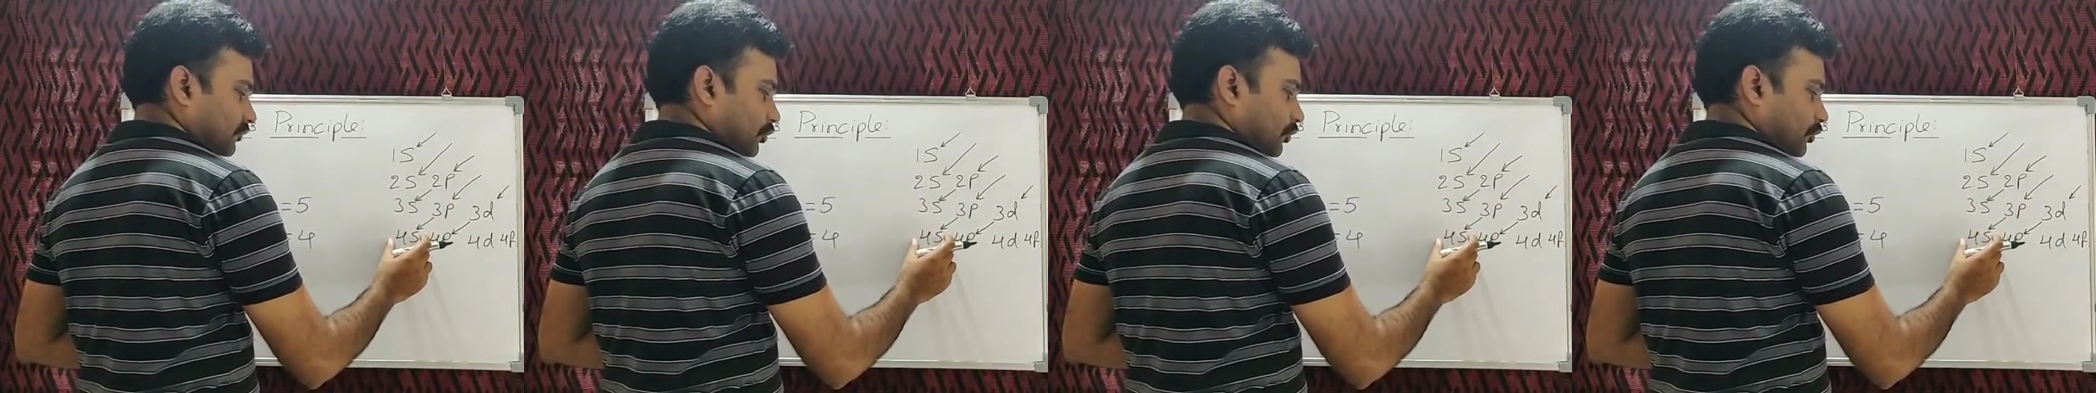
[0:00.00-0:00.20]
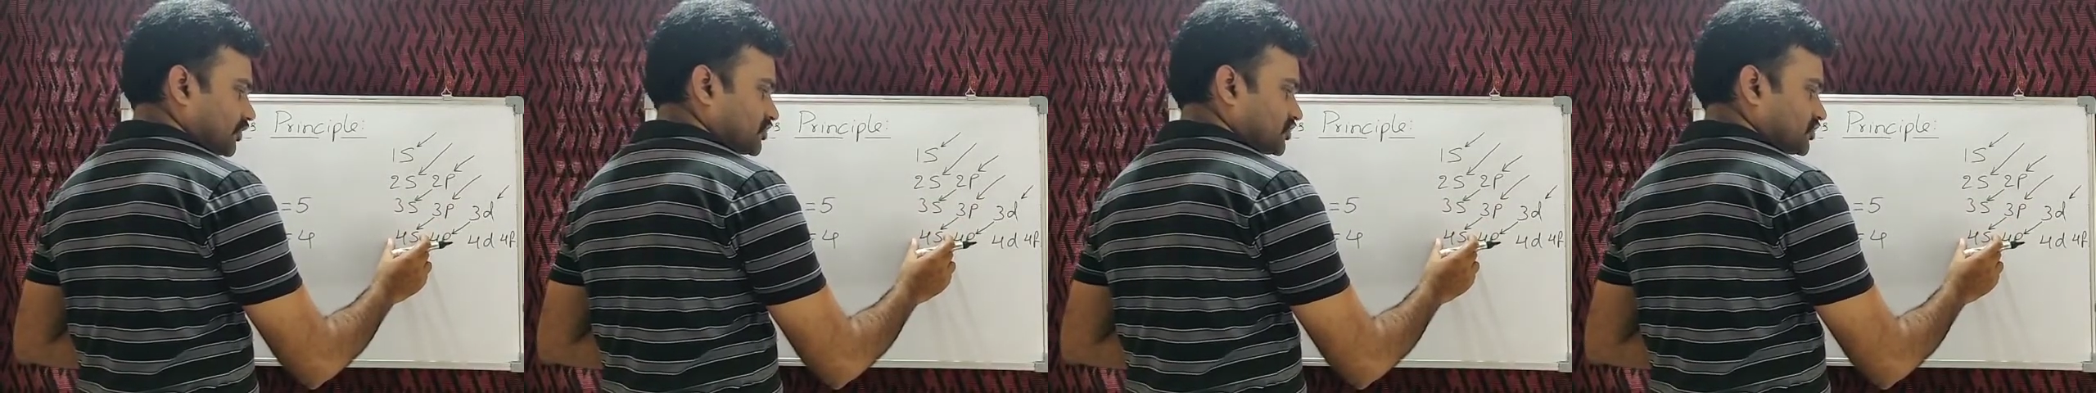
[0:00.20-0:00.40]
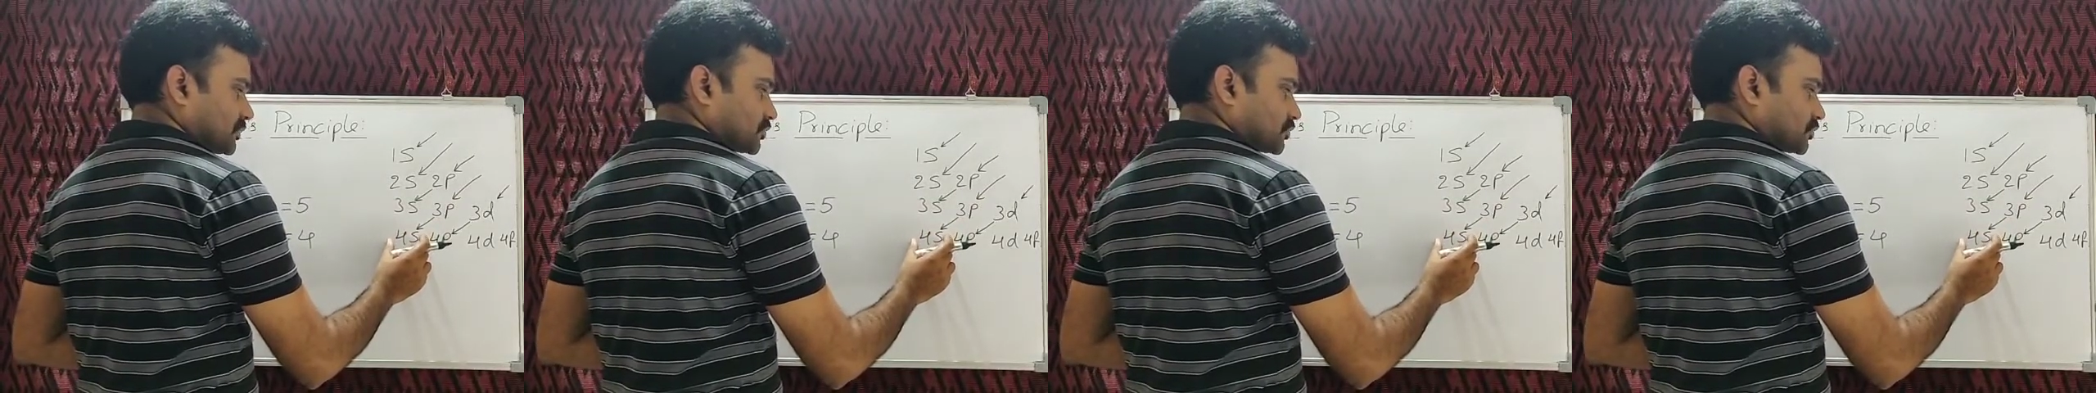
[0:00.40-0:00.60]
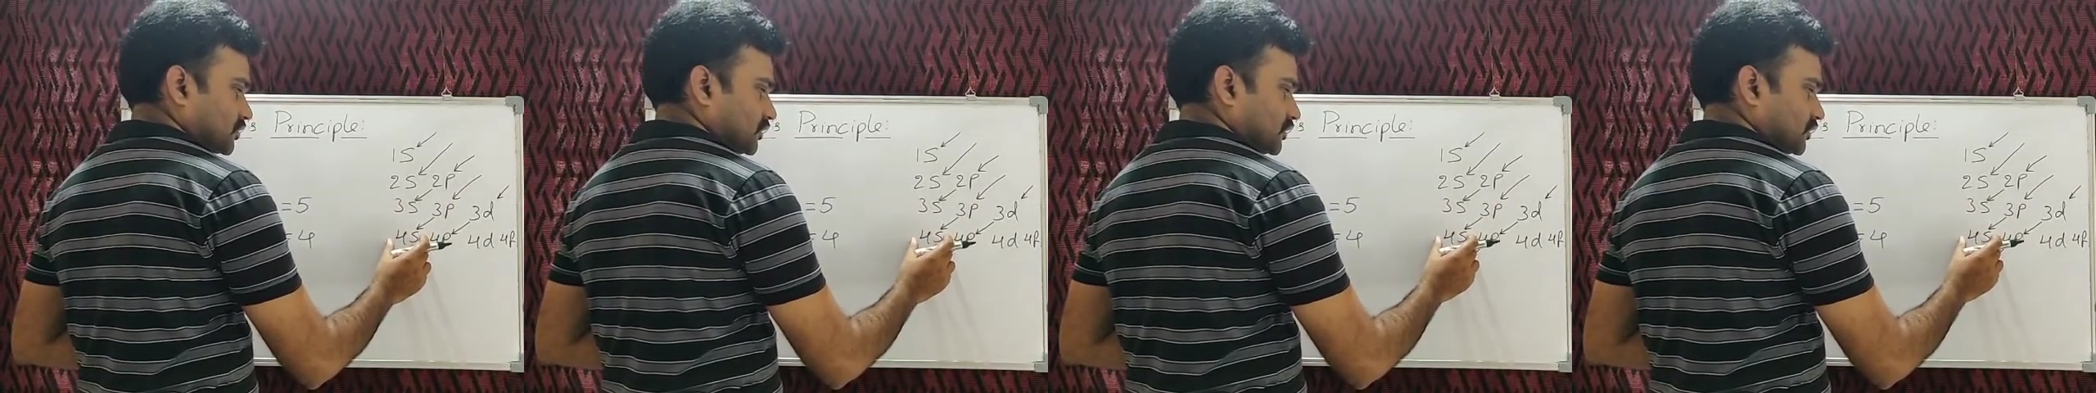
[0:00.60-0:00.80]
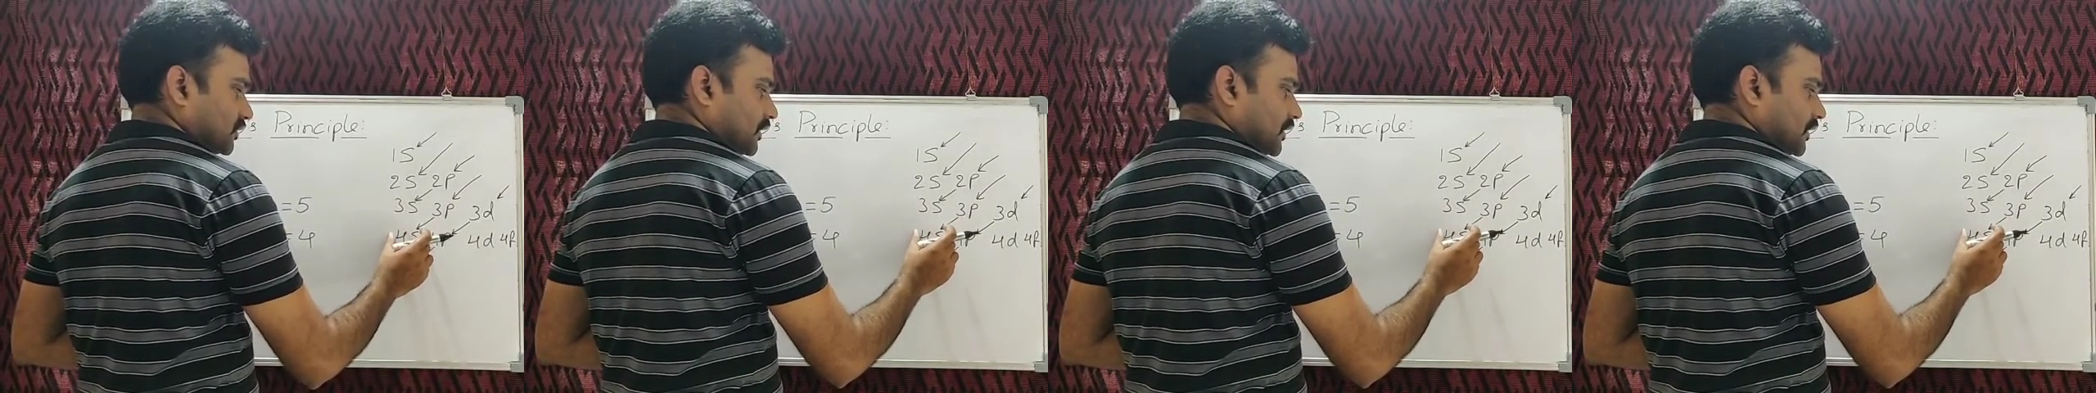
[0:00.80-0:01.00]
4s
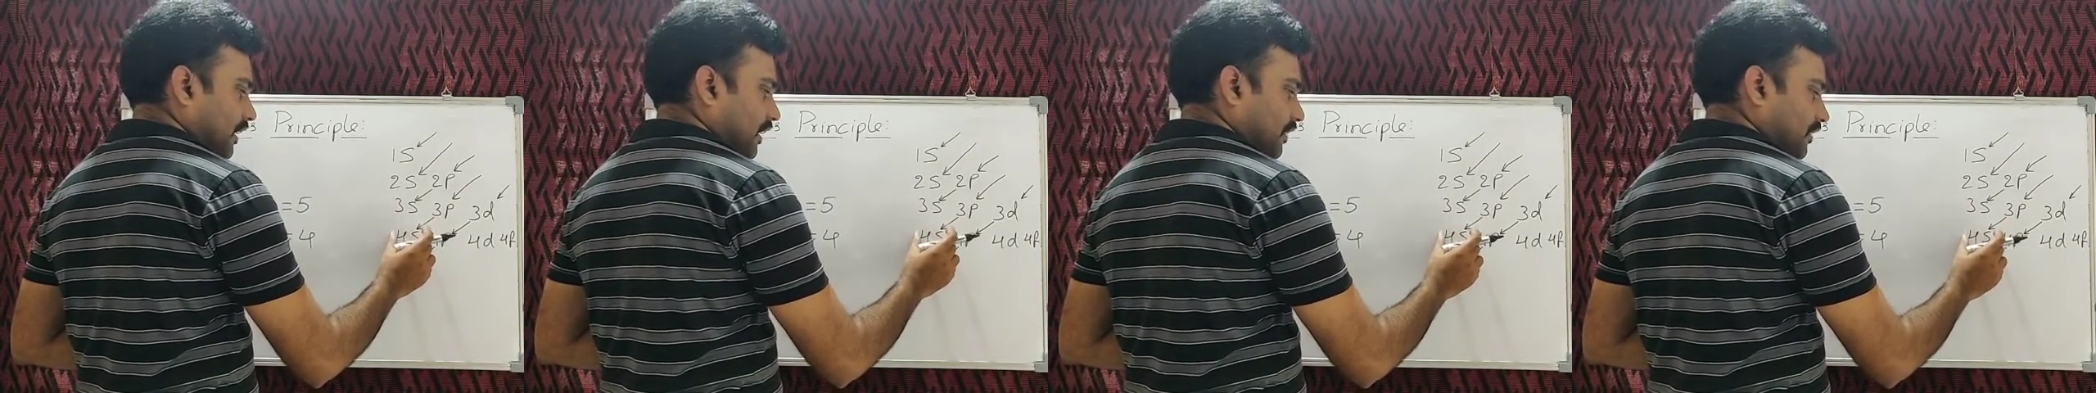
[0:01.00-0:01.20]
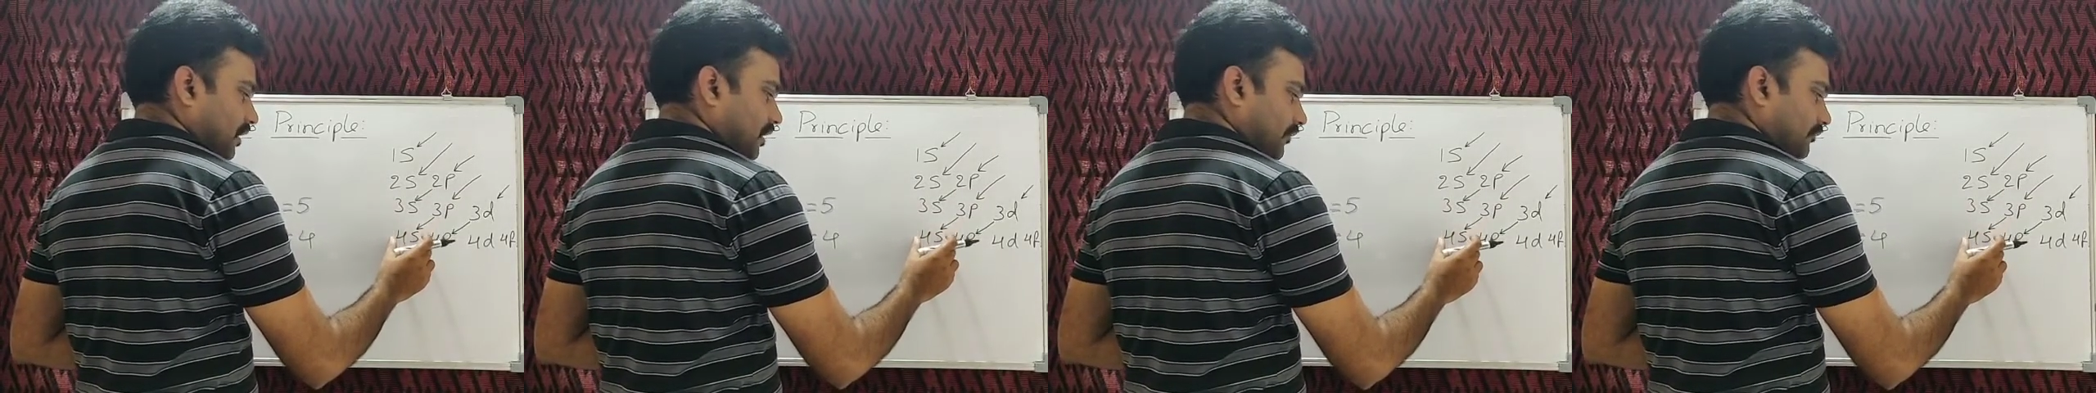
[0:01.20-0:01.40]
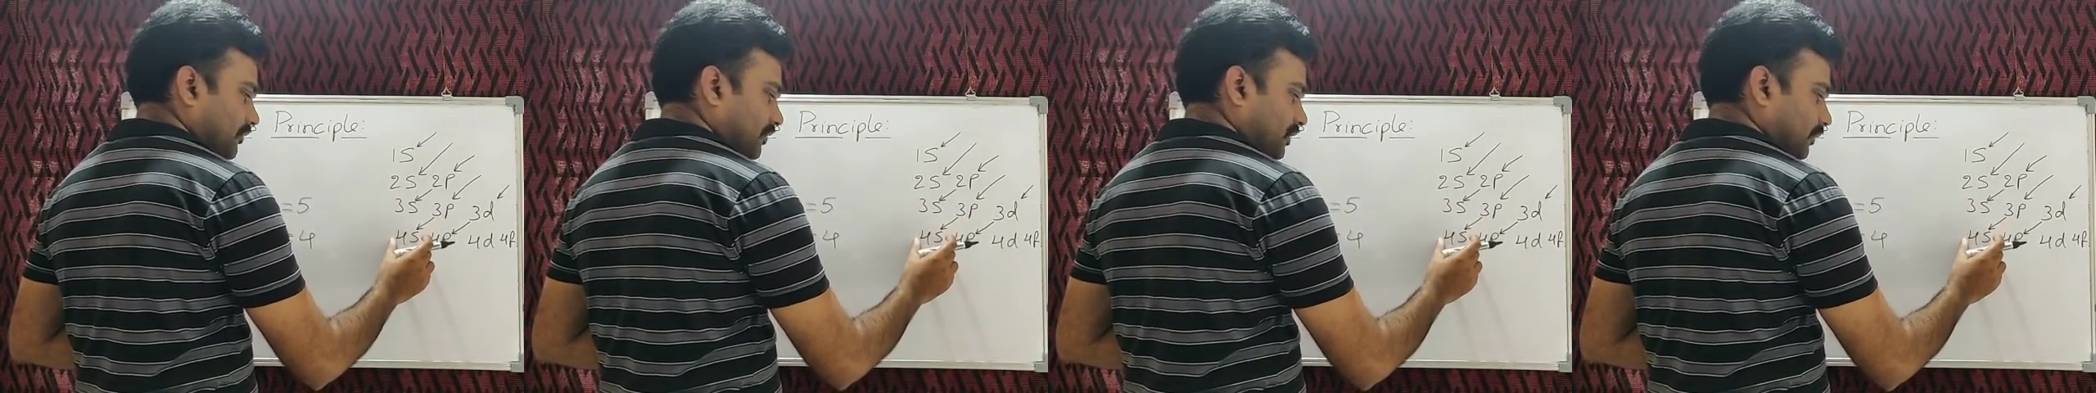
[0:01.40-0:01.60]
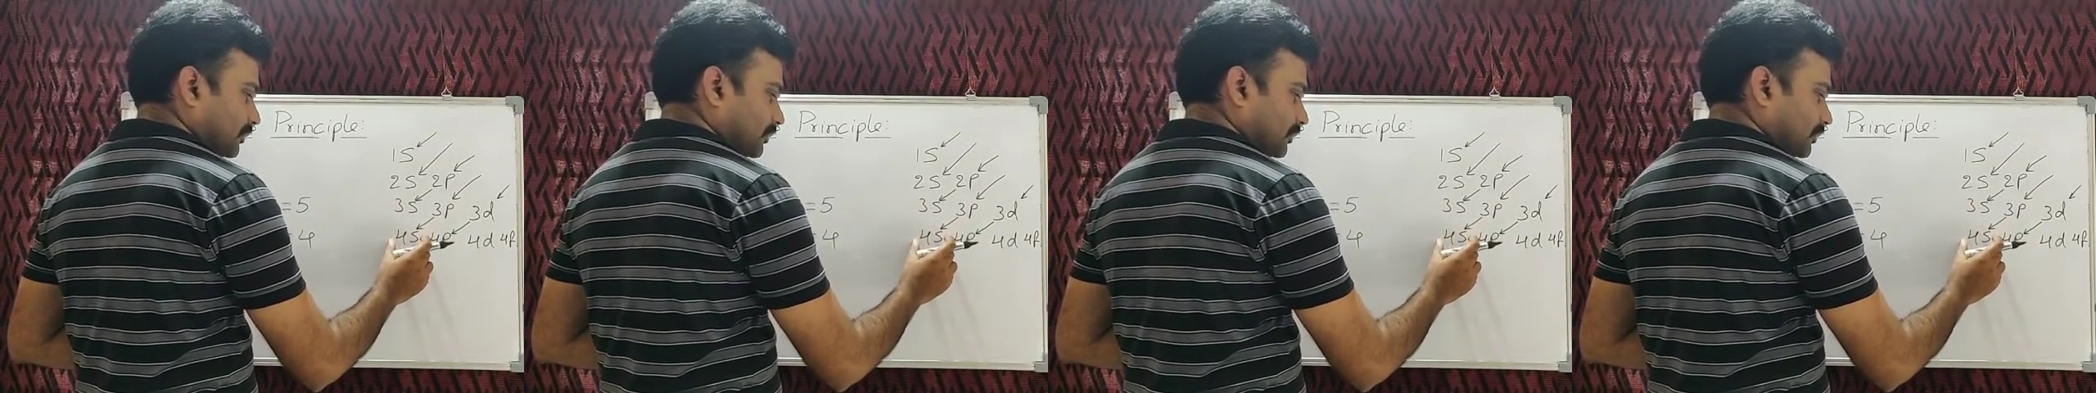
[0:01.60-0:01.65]
subshell, and after